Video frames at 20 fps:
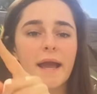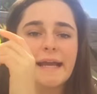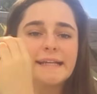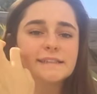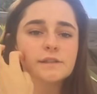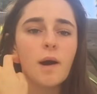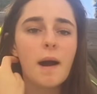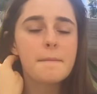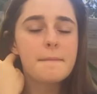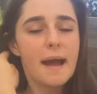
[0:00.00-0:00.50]
Okay,
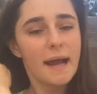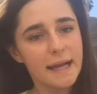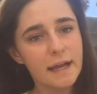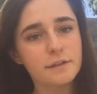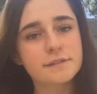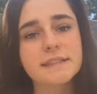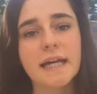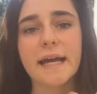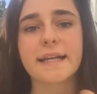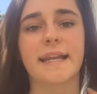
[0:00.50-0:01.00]
so I'm back
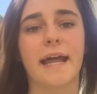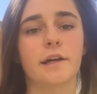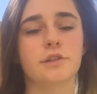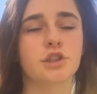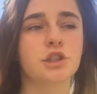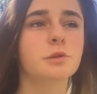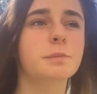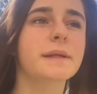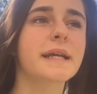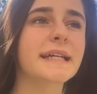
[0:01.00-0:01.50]
outside now
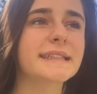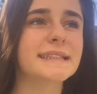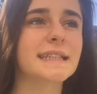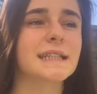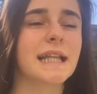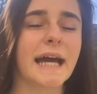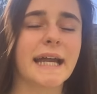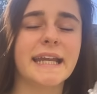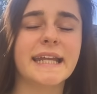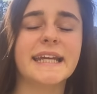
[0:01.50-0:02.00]
just because the
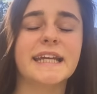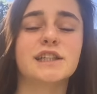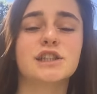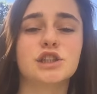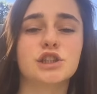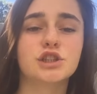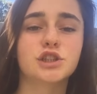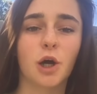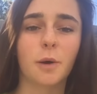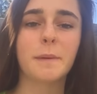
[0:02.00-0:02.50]
lighting is
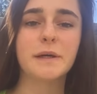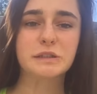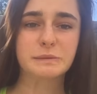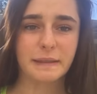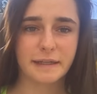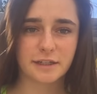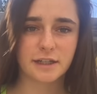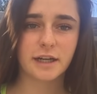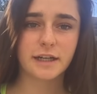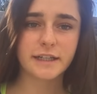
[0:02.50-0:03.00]
so much
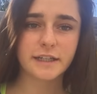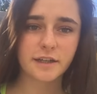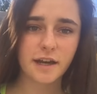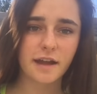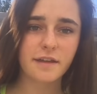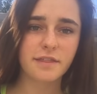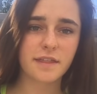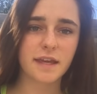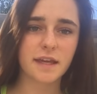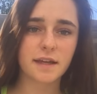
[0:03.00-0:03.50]
better out here
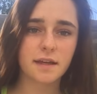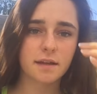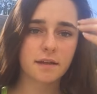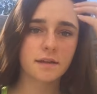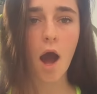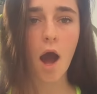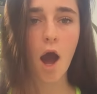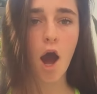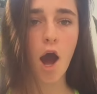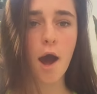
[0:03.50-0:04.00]
I think.
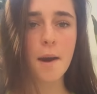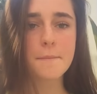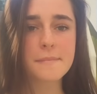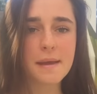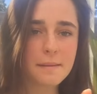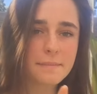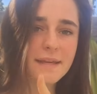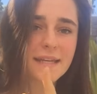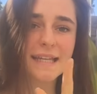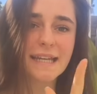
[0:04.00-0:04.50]
Uh,
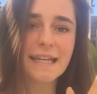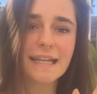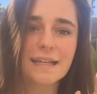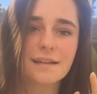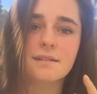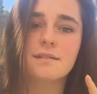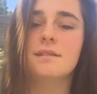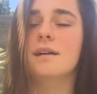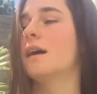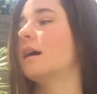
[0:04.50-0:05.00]
maybe, it,
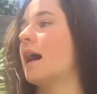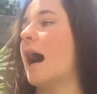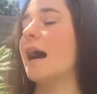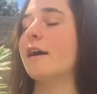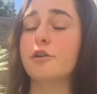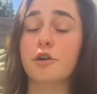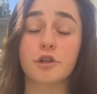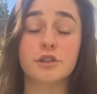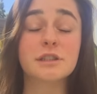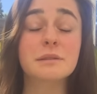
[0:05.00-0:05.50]

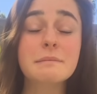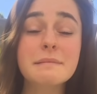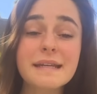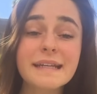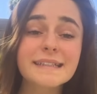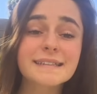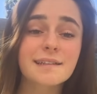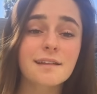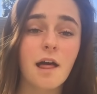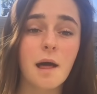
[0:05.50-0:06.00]
I don't know, to
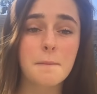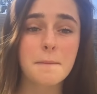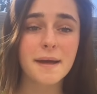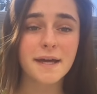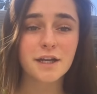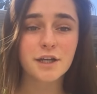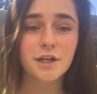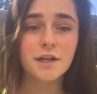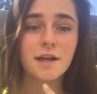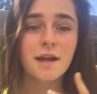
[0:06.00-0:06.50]
me it's a lot
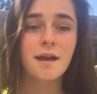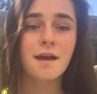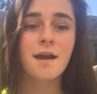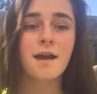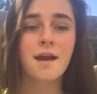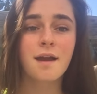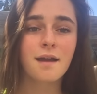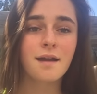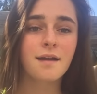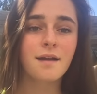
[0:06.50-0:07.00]
better.
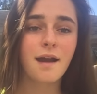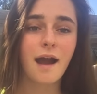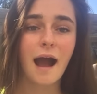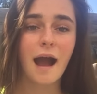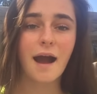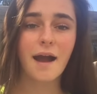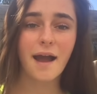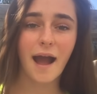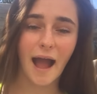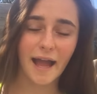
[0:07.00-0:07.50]

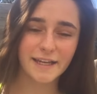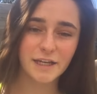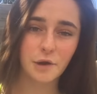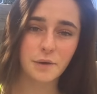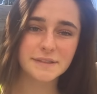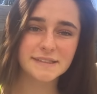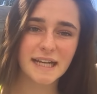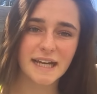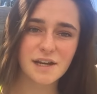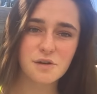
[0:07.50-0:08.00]
I
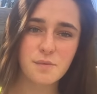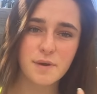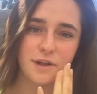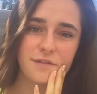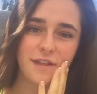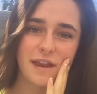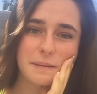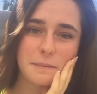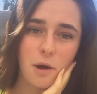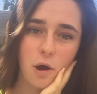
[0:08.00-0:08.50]
know it's kind of
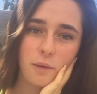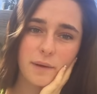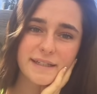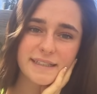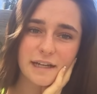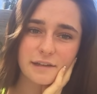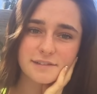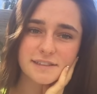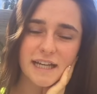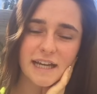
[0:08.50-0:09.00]
weird that I'm
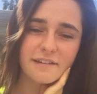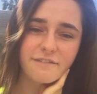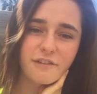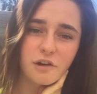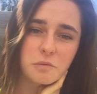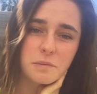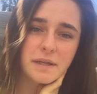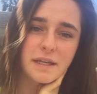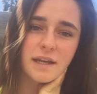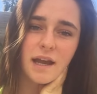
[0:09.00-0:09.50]
always outside
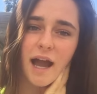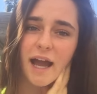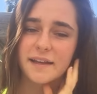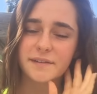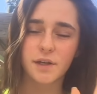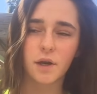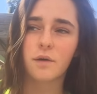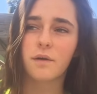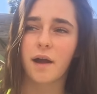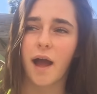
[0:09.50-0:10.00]
filming. I
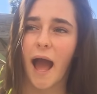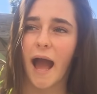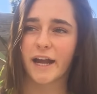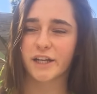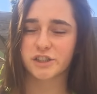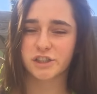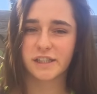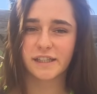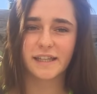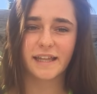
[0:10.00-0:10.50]
don't
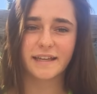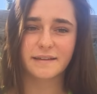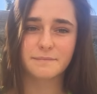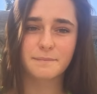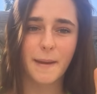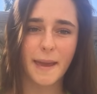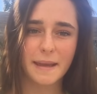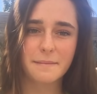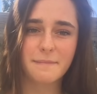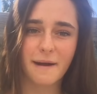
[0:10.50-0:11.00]
actually like
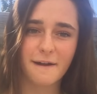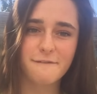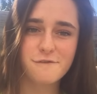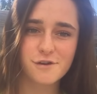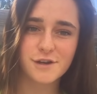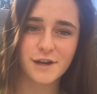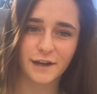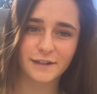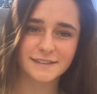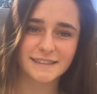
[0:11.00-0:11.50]
make my
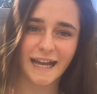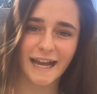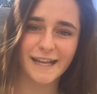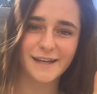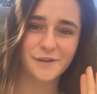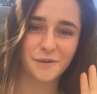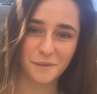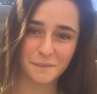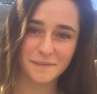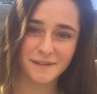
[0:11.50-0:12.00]
food
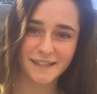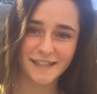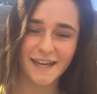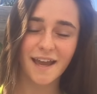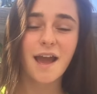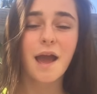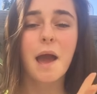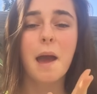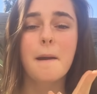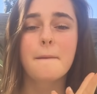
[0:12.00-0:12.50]
outside
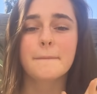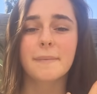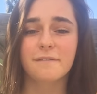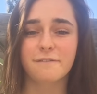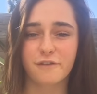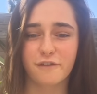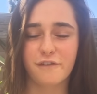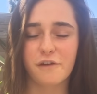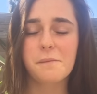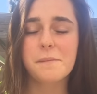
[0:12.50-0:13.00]
normally, but
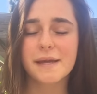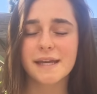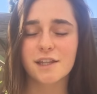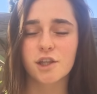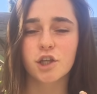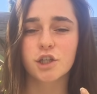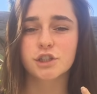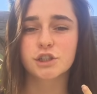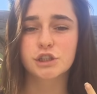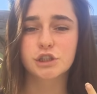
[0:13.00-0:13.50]
for filming it
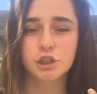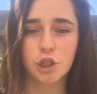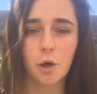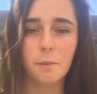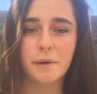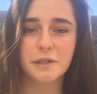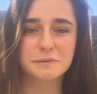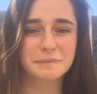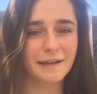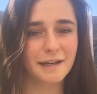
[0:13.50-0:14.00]
looks so
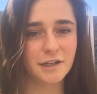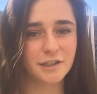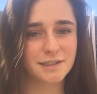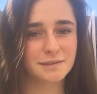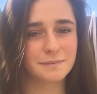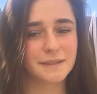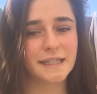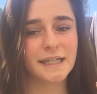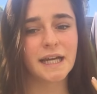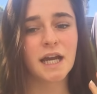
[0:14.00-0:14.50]
much better
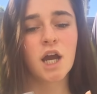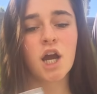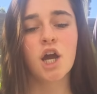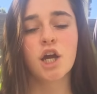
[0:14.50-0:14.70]
to me.